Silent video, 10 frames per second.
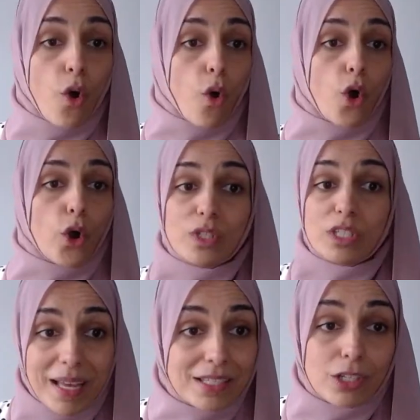or who
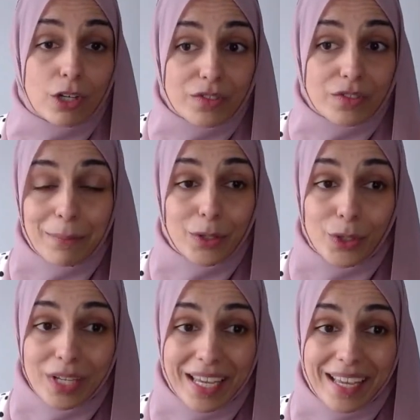spends a lot of time
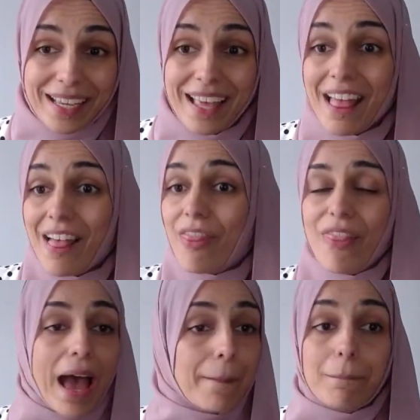cooking,
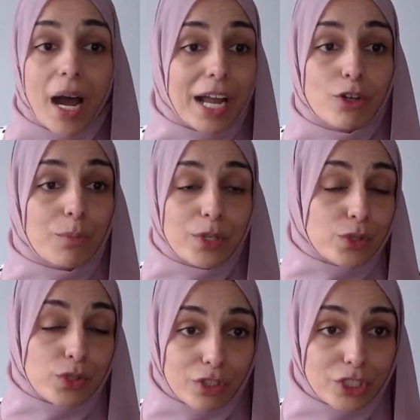that might not be
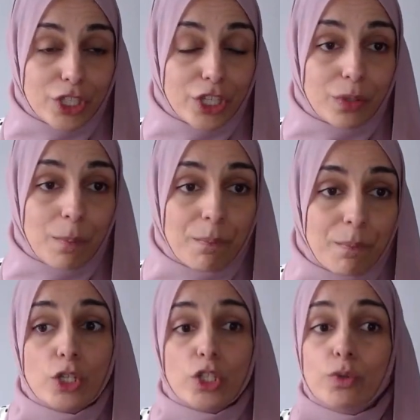useful to you.
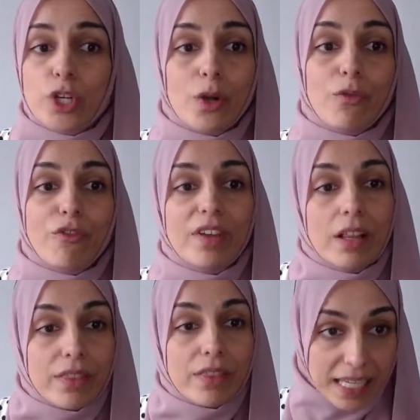So don't
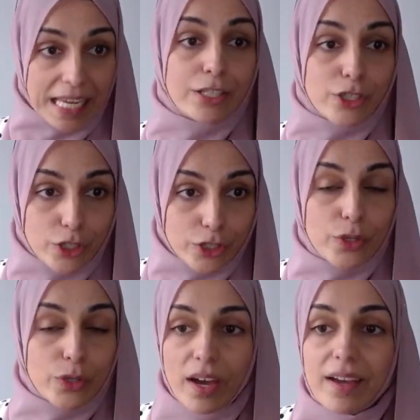feel the need to
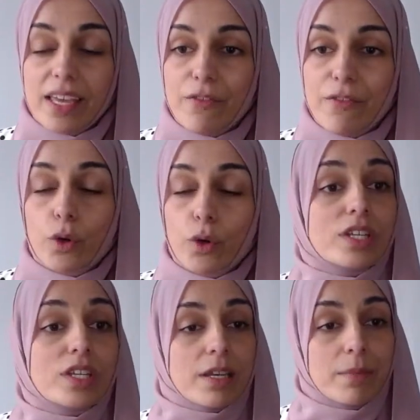do that if you're
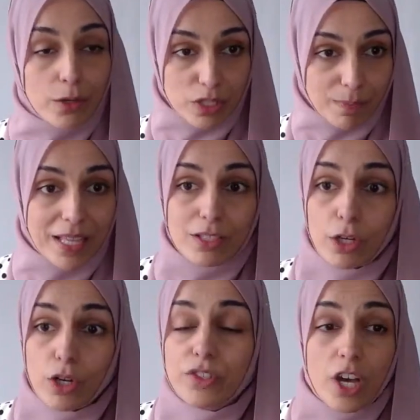not somebody who spends a
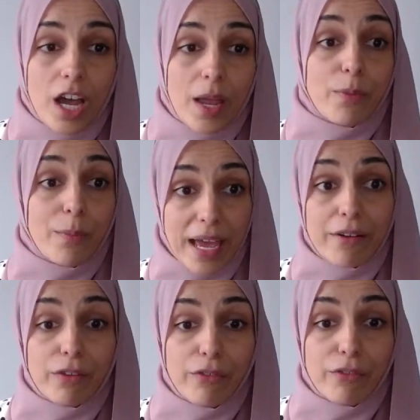lot of time
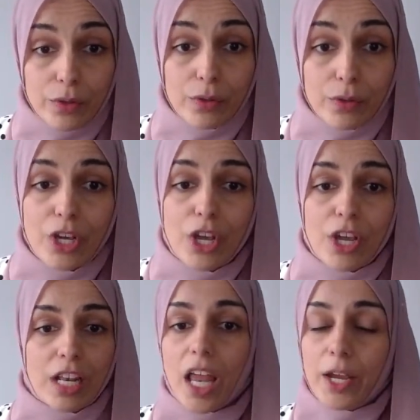preparing food.
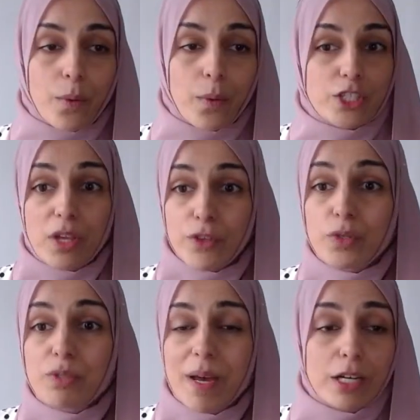Likewise, if
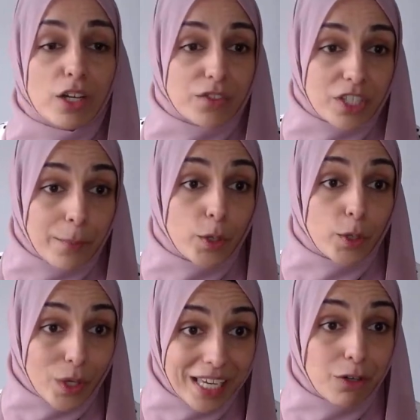you spend a lot of time
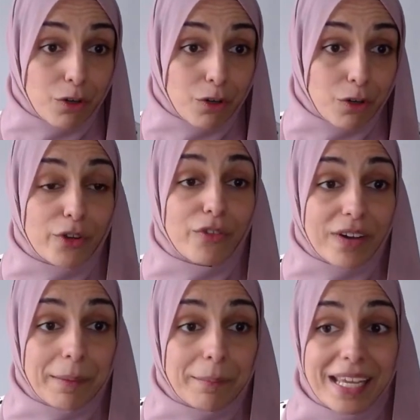cooking normally for your
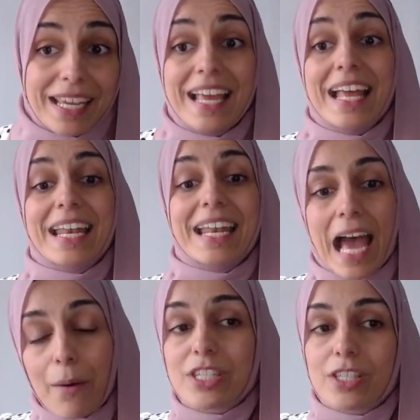family,
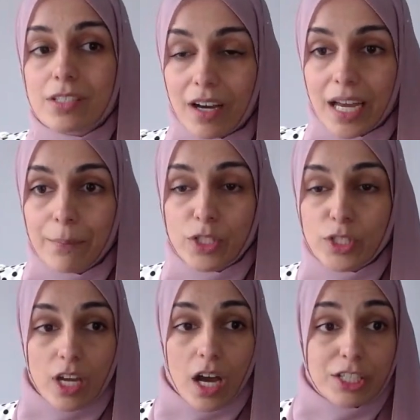now is the time to
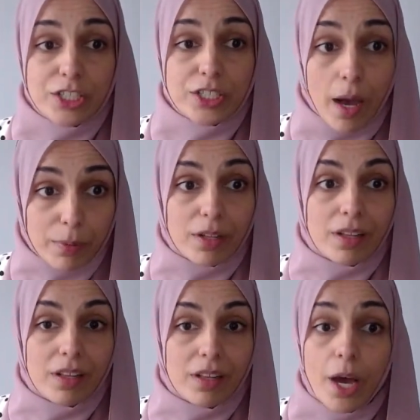start
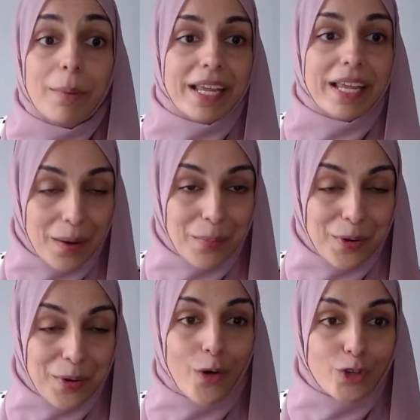doubling up
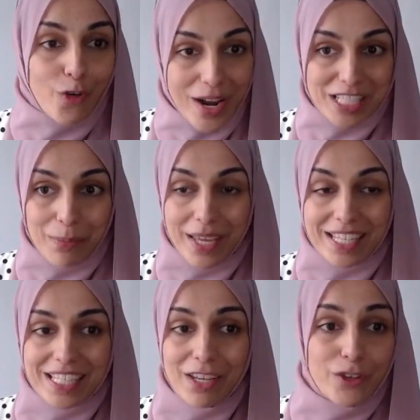on your
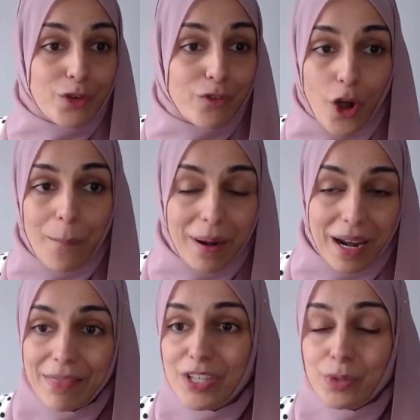recipes. If you've got a
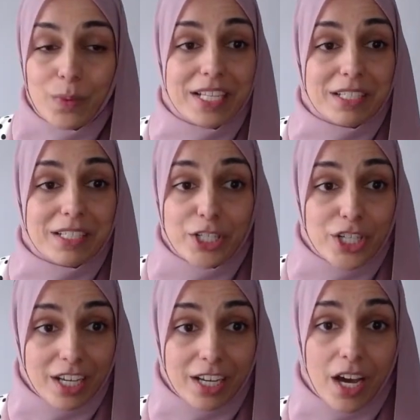plan this week to make
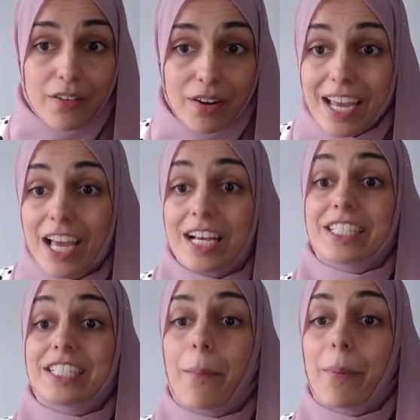chicken curry,
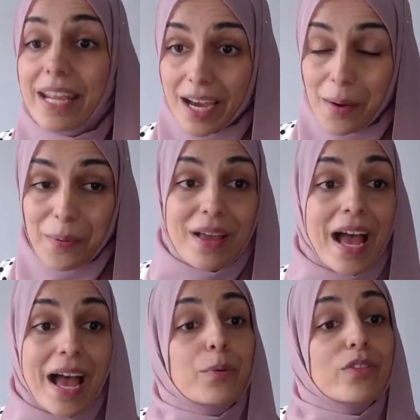double it up
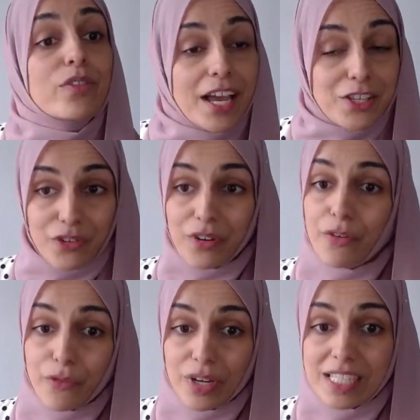and put the extra in the
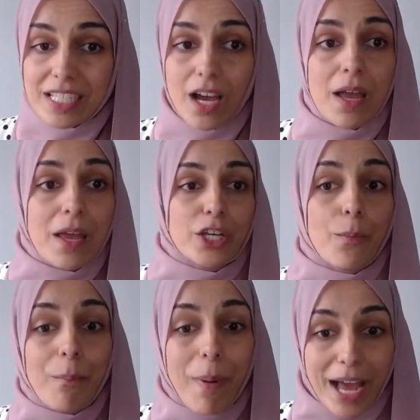freezer.
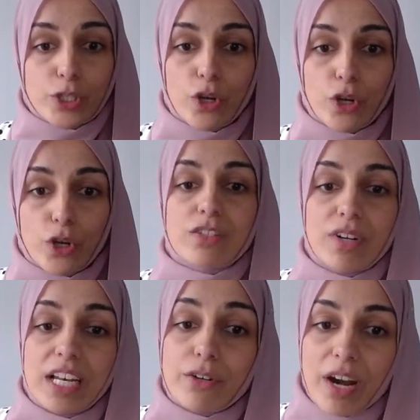Batch cooking is a
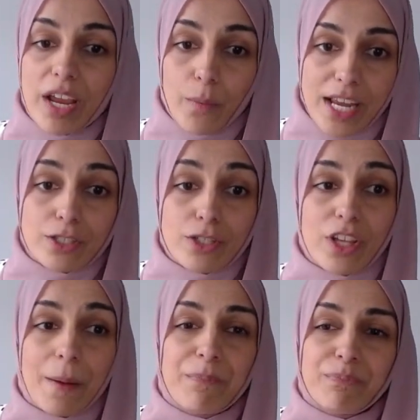really great way
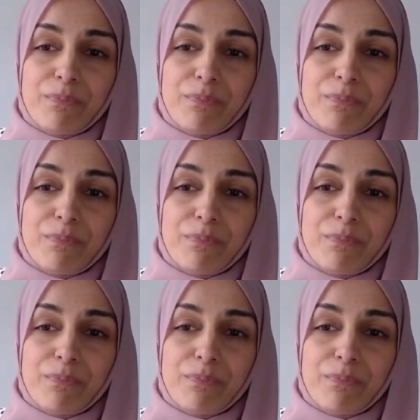to